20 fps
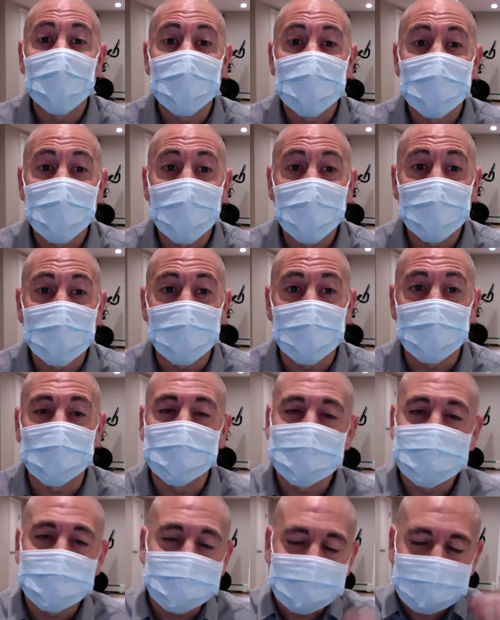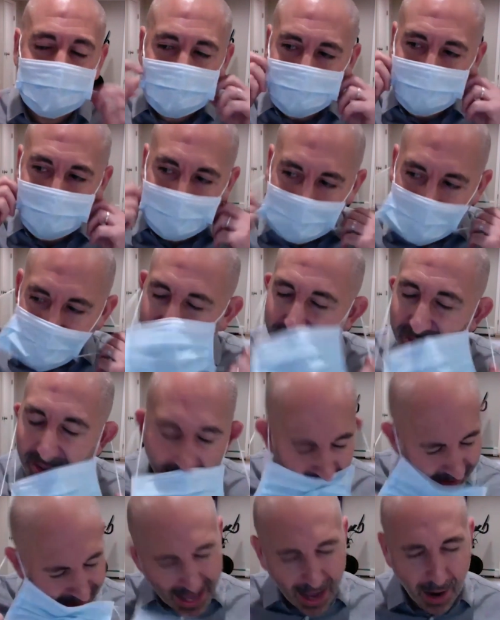Thank you.
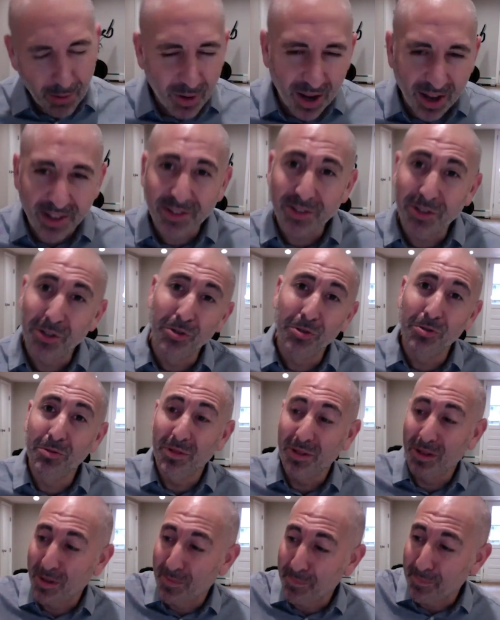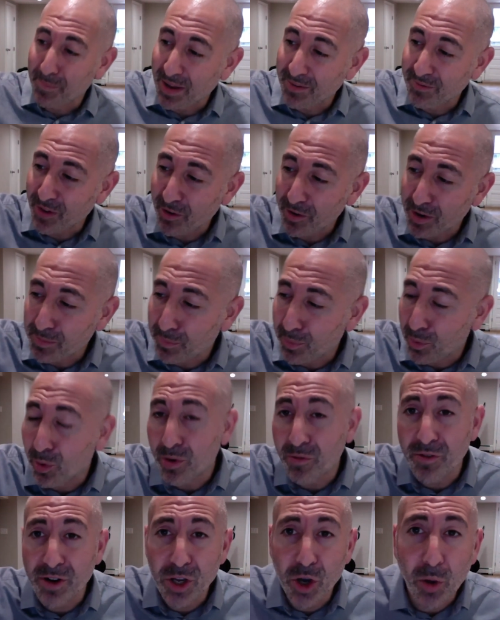Now on to my very
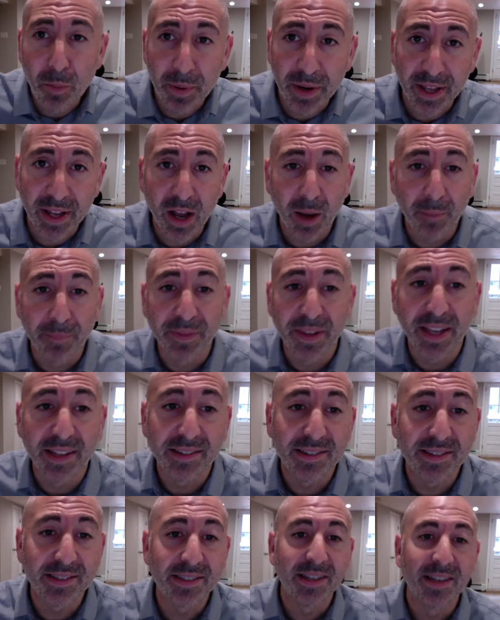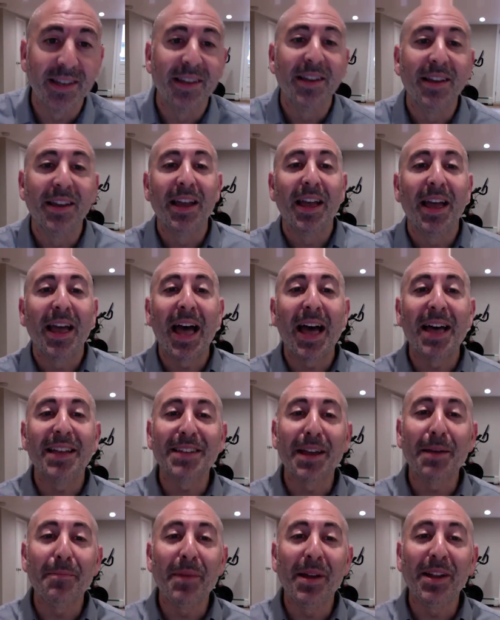important reopening updates. As
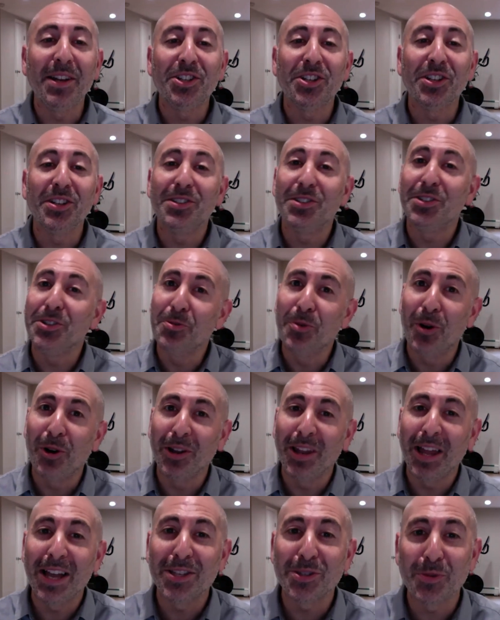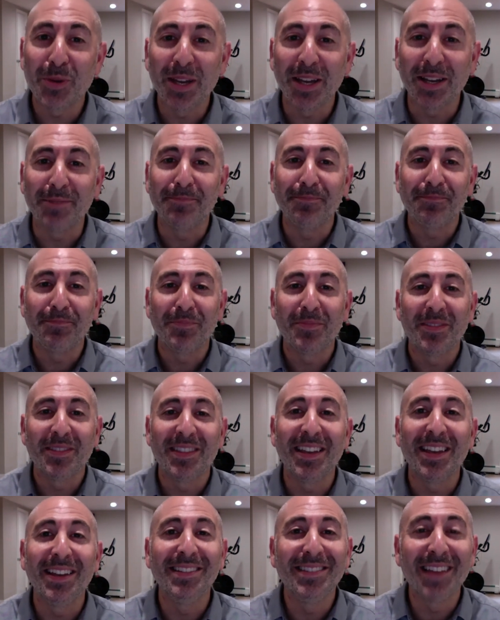I mentioned to you all last week,
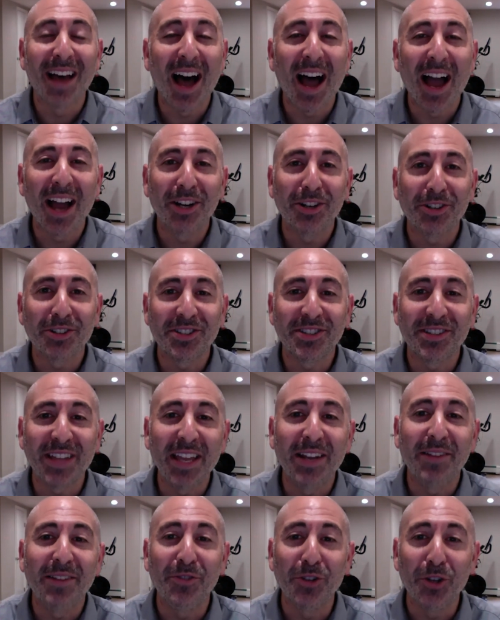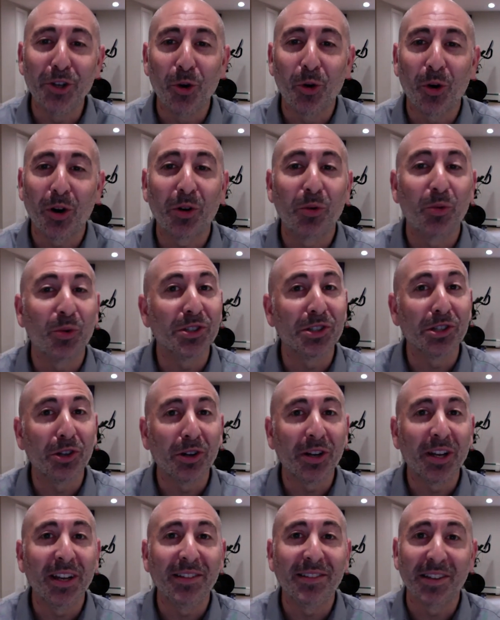the entire state of New York was
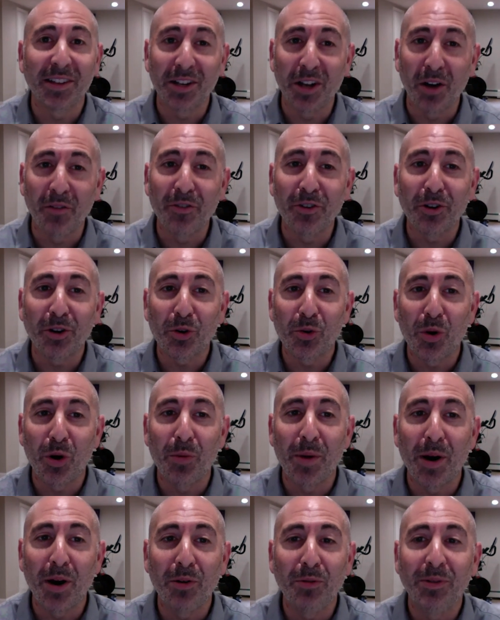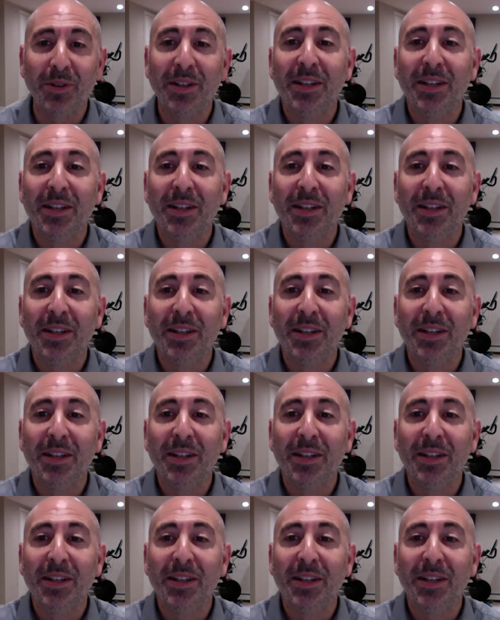looking to Governor Cuomo